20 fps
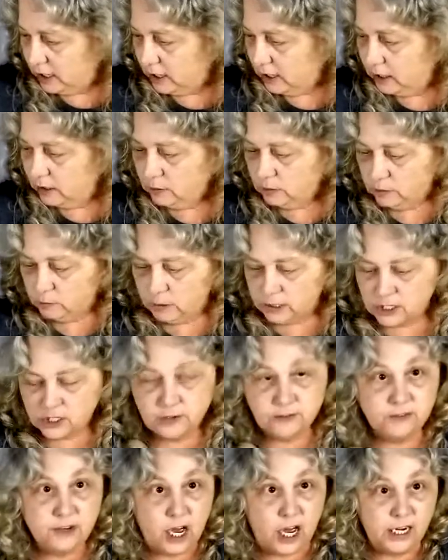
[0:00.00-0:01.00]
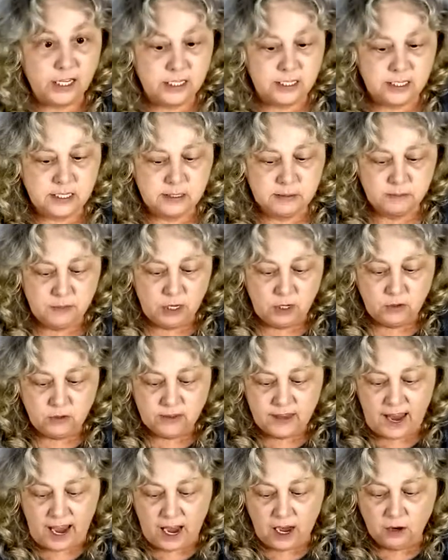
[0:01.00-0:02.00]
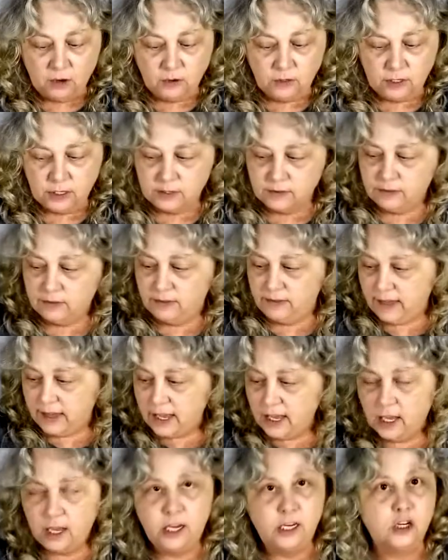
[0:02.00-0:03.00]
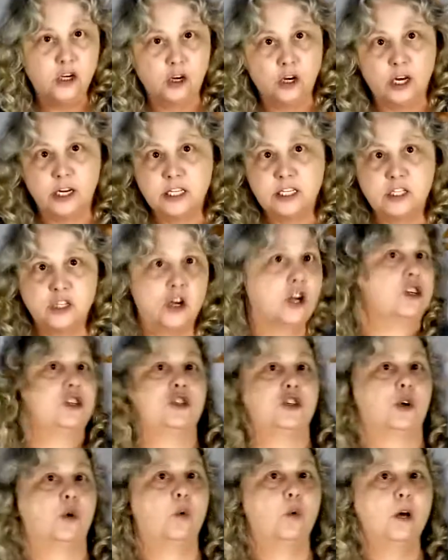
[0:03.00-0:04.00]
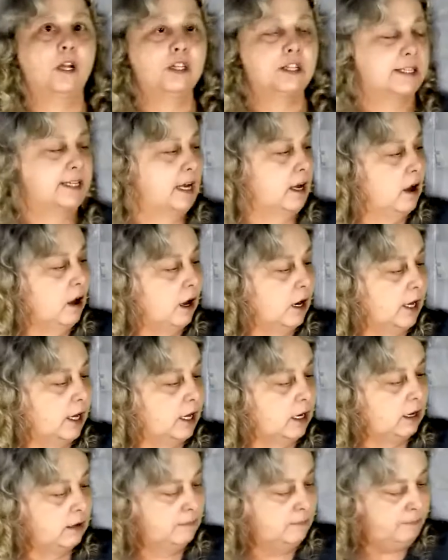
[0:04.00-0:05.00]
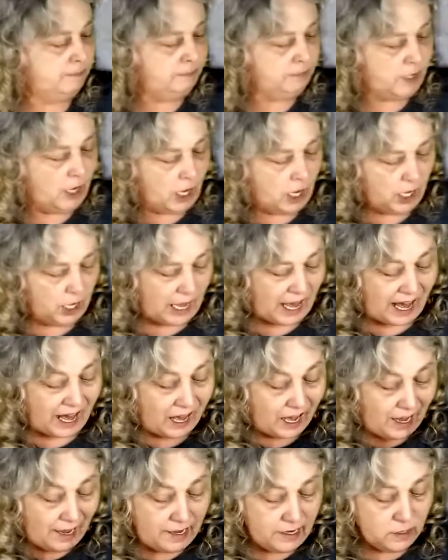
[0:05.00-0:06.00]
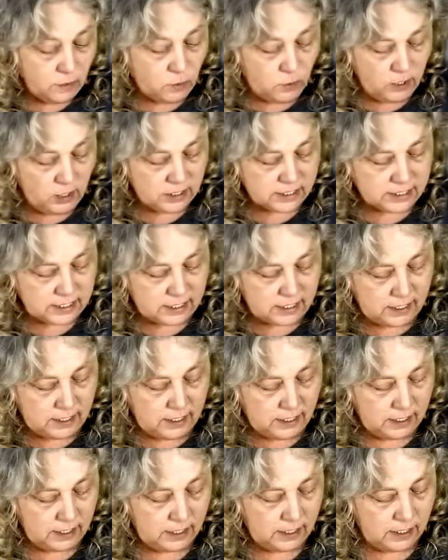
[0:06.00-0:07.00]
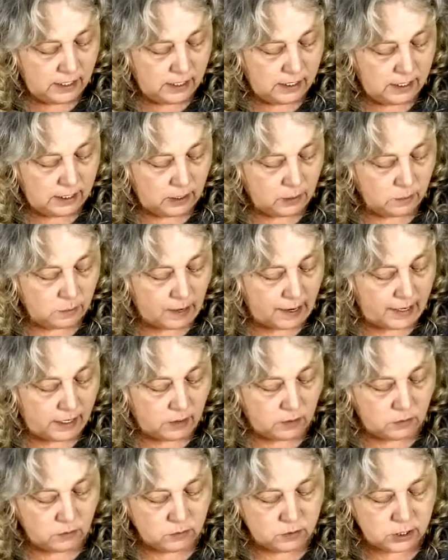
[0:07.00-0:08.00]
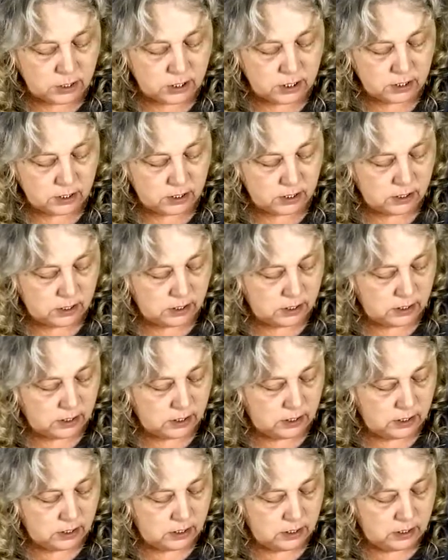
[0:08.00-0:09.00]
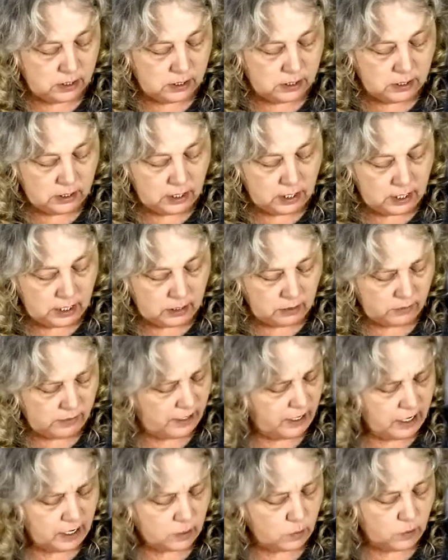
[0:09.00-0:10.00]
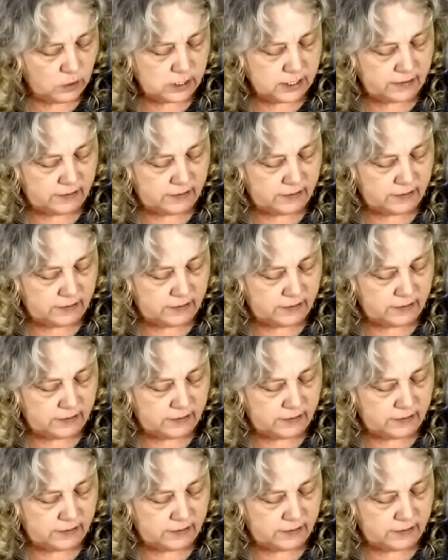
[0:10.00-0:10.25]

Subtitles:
Once you've got it smoothed out, then you're going to start your quilting on it. I quilted around, I don't think I quilted there.